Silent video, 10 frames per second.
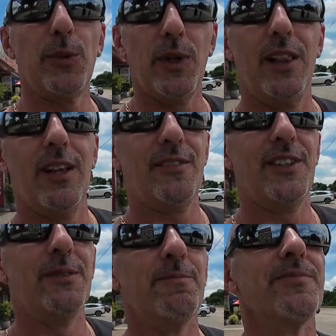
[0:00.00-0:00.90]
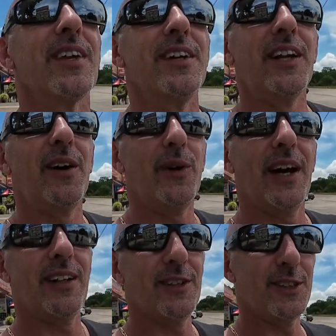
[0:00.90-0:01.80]
We loved it. And now we
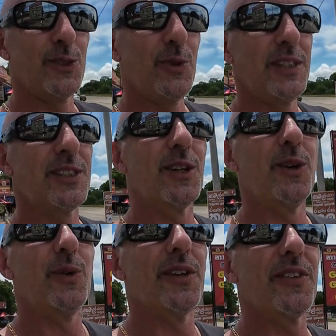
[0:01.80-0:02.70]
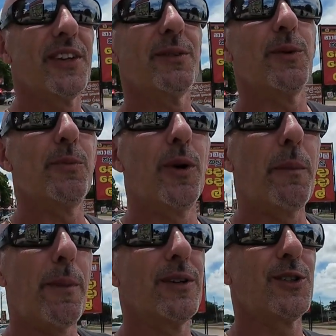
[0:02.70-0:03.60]
had a little sweets to go with it. We bought a
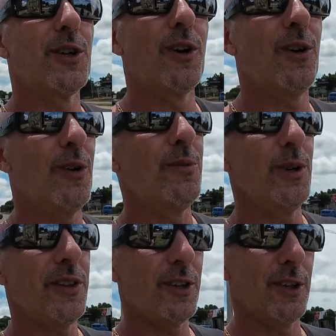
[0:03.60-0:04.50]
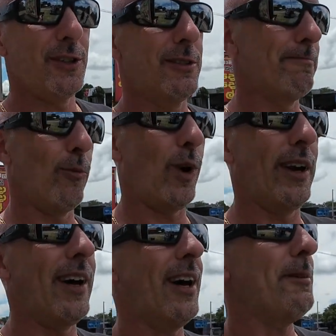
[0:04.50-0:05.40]
bunch to go home with, because why
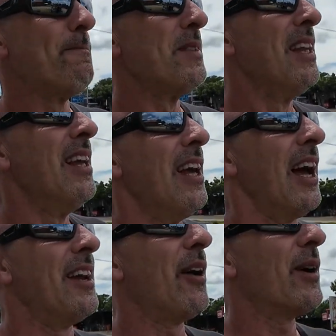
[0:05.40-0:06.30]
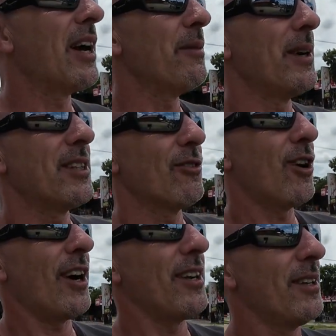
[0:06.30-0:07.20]
not? And now we gotta make the
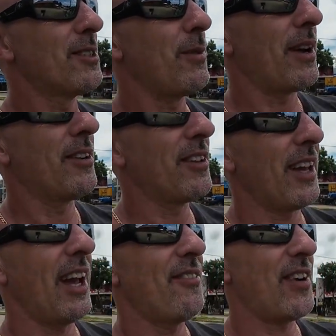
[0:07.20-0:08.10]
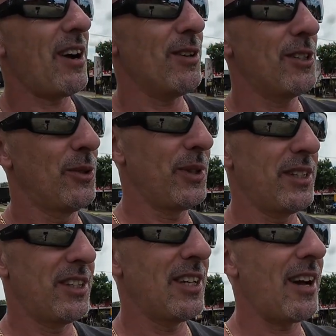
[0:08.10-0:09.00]
ride. It's about another half hour till we get
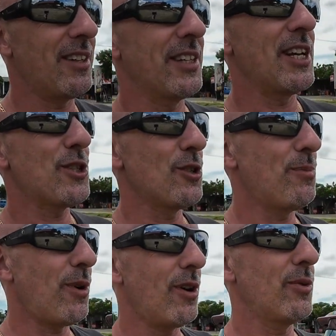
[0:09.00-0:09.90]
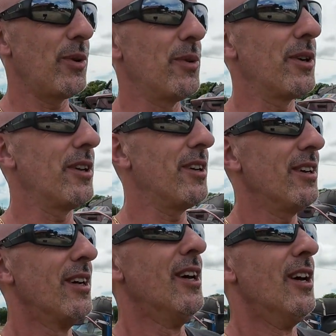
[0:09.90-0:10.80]
to Yala National Park, where we're gonna
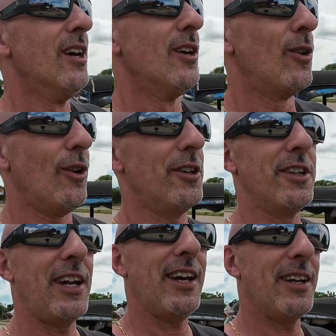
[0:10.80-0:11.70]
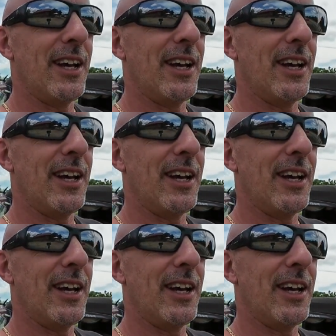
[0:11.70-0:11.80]
call it a night.